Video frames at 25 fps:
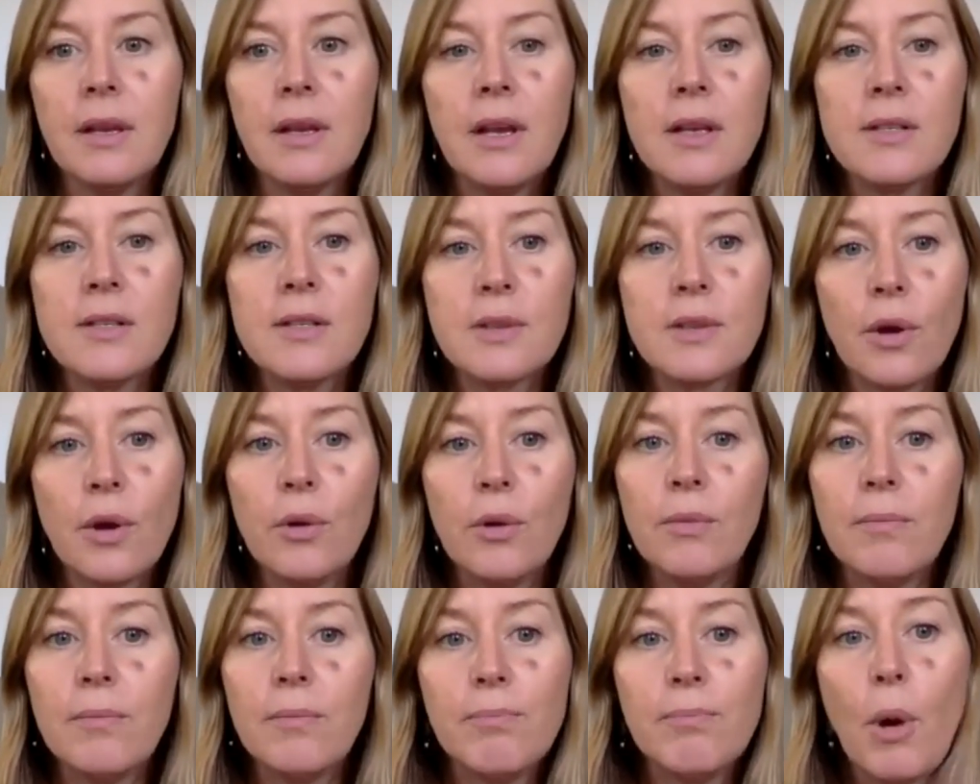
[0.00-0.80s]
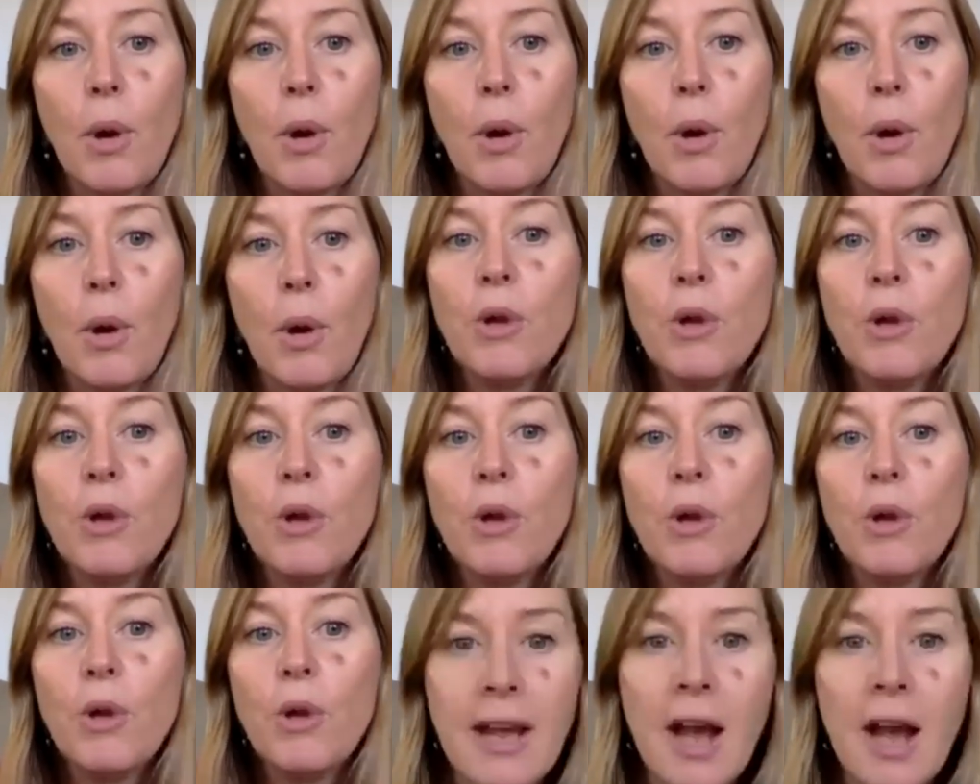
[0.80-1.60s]
So most
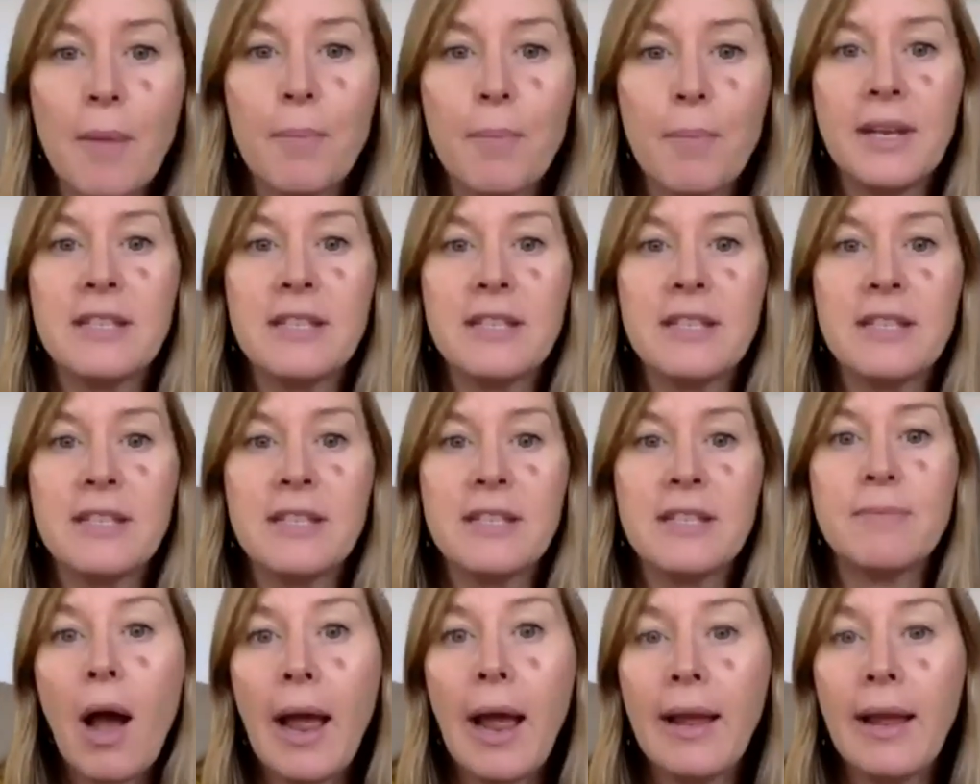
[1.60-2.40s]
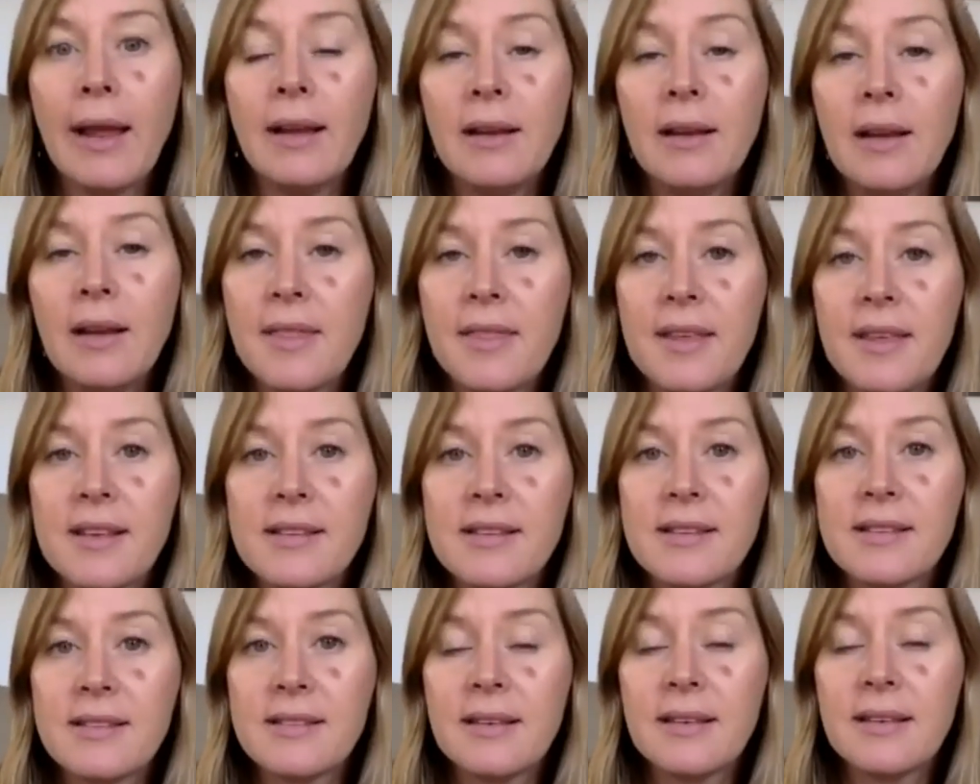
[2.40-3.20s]
vitamin companies buy
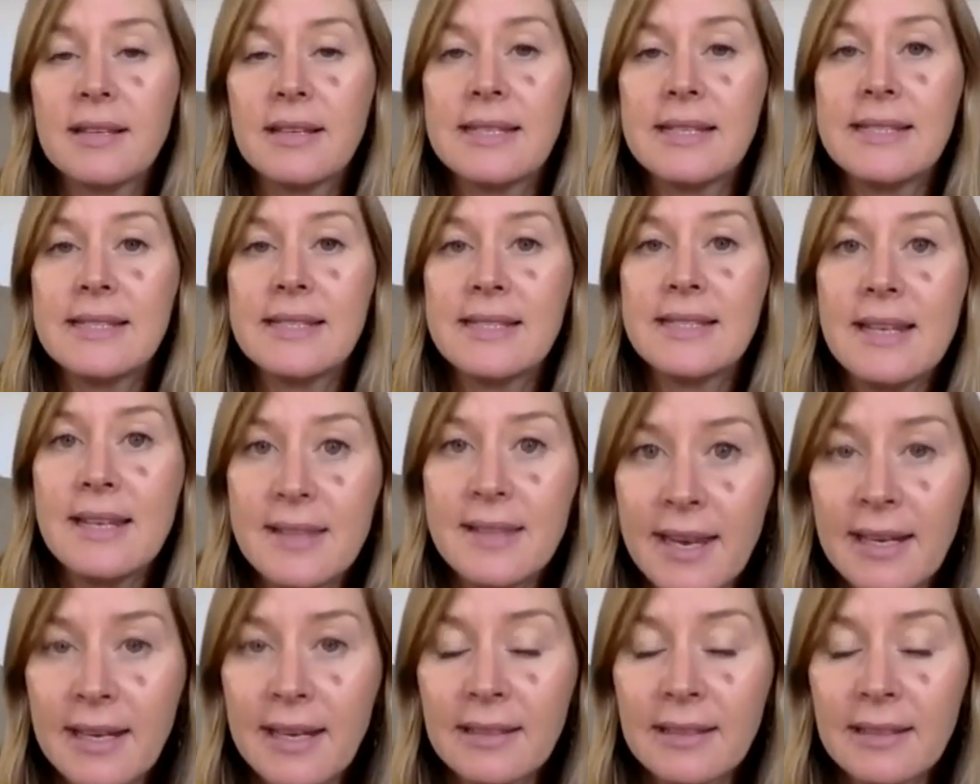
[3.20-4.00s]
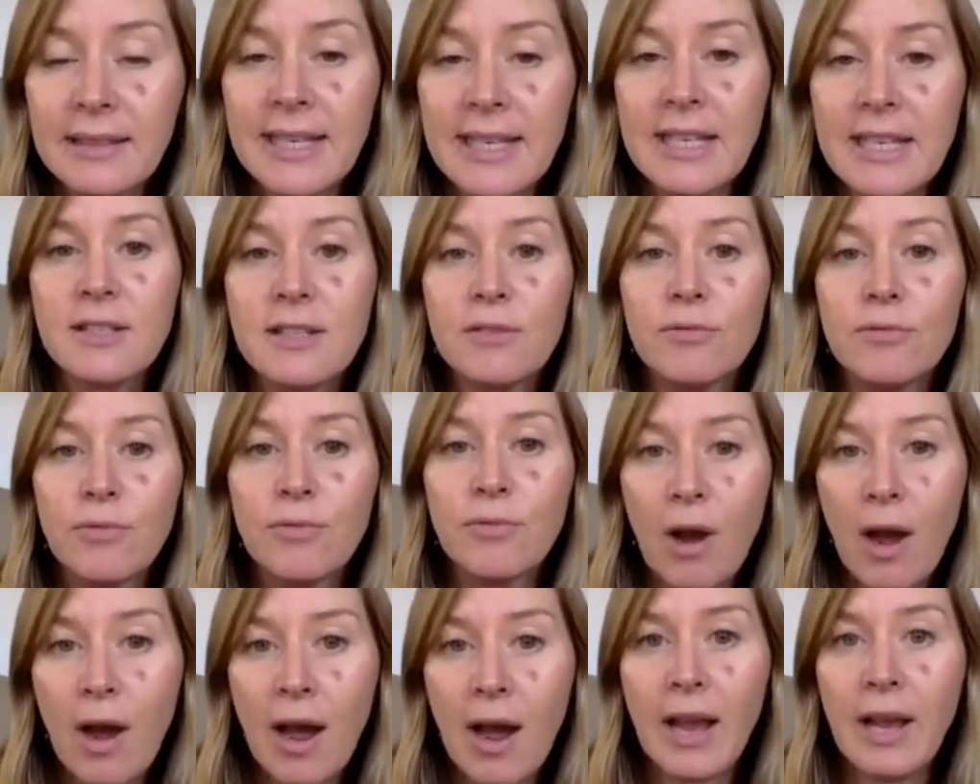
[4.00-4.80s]
this synthetically
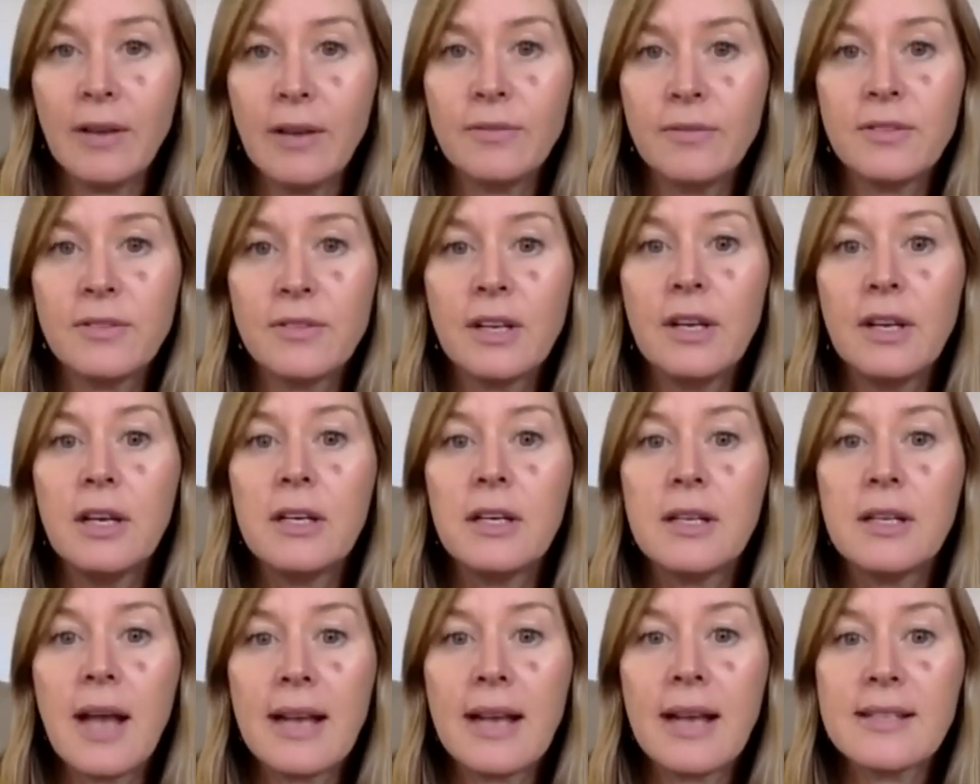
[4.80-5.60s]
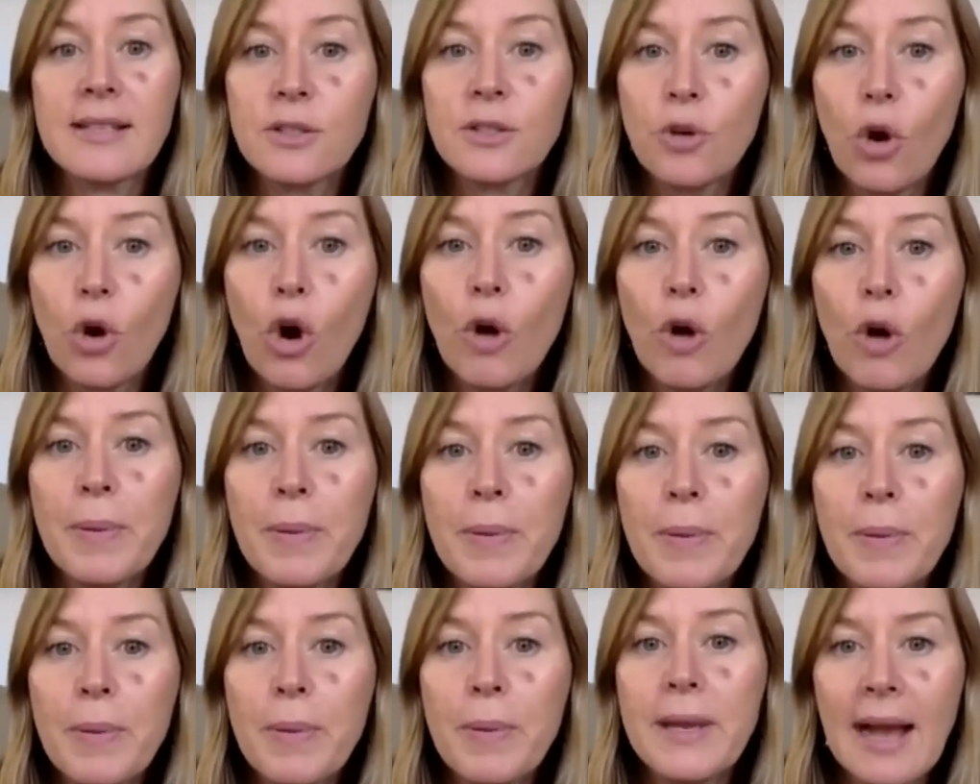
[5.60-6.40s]
derived
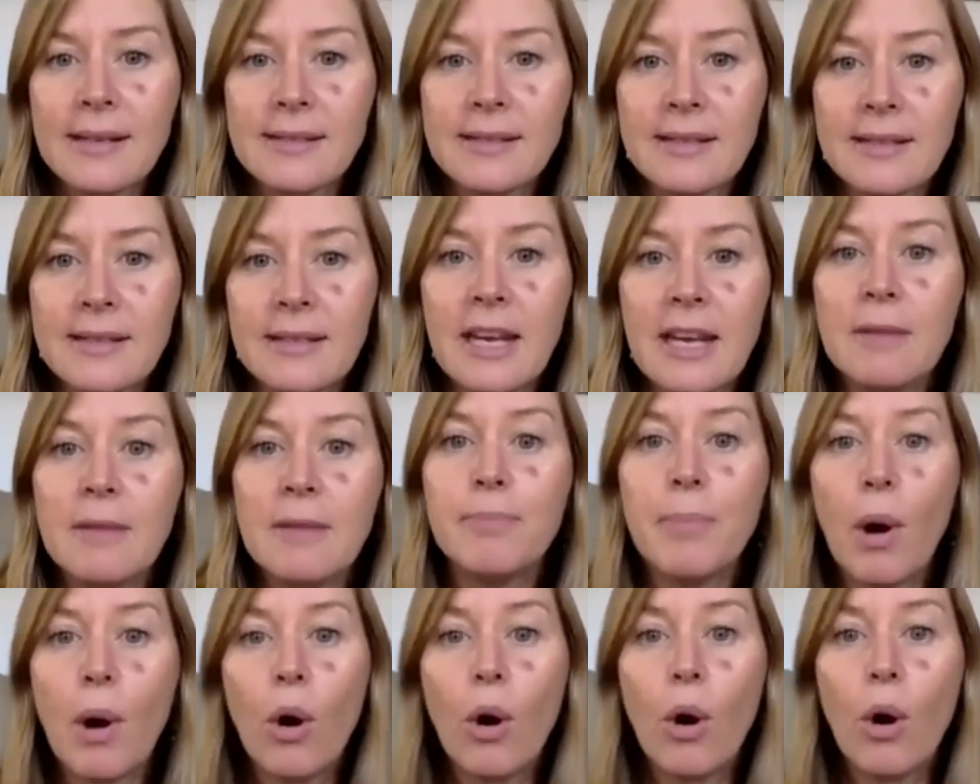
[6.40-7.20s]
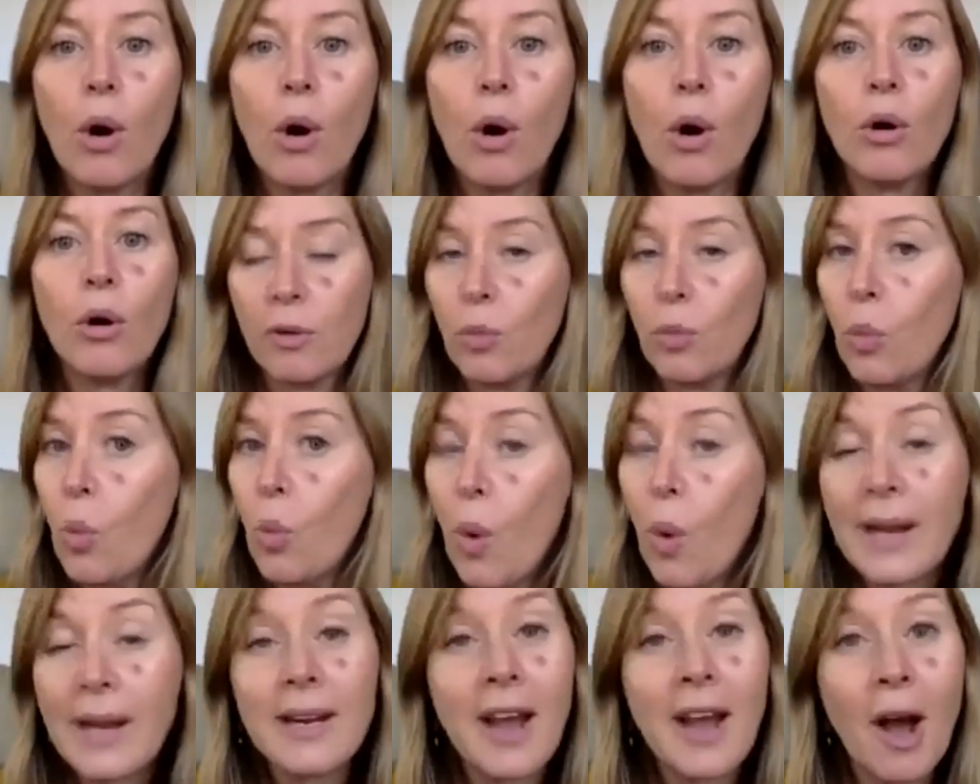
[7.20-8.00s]
ascorbic acid in bulk from
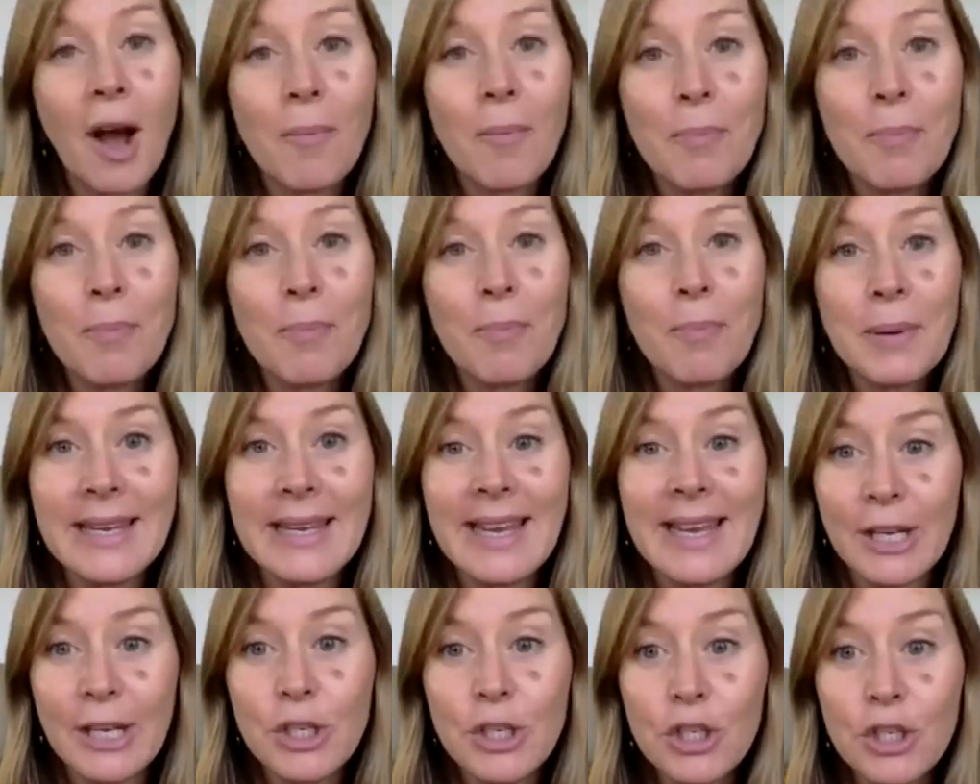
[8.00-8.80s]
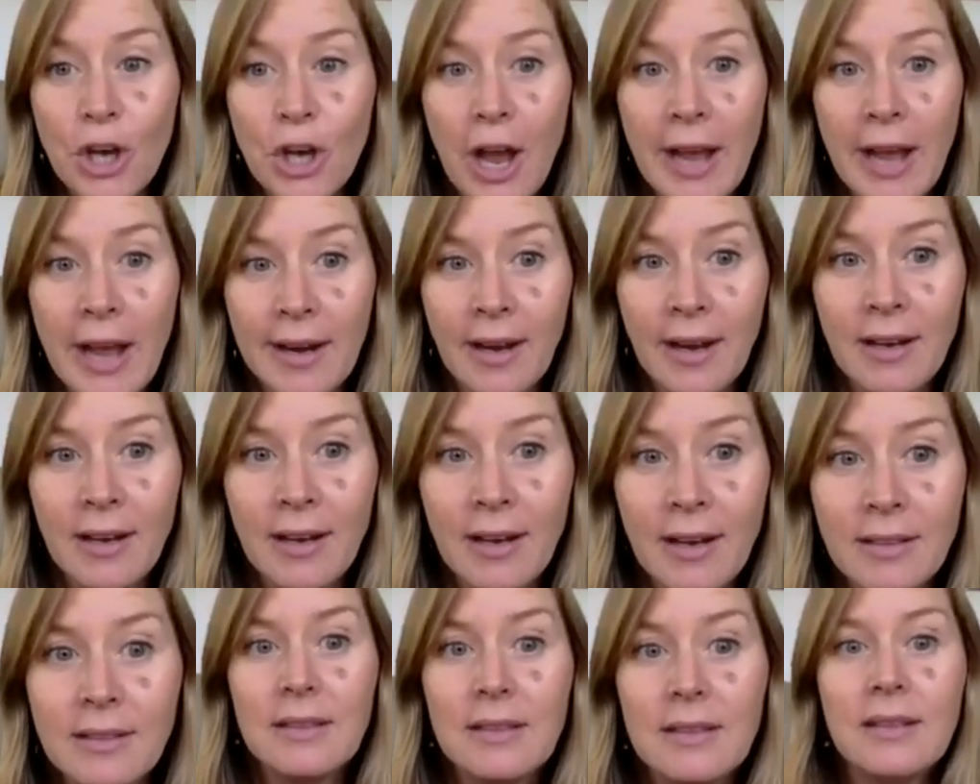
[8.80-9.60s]
one company in
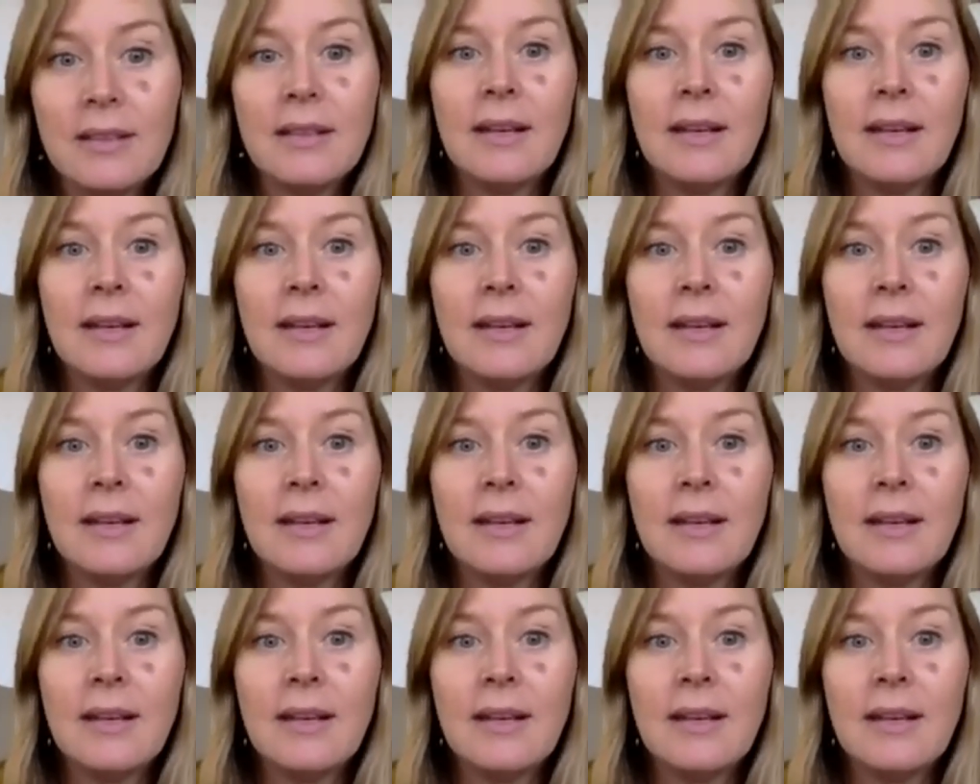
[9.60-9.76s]
China,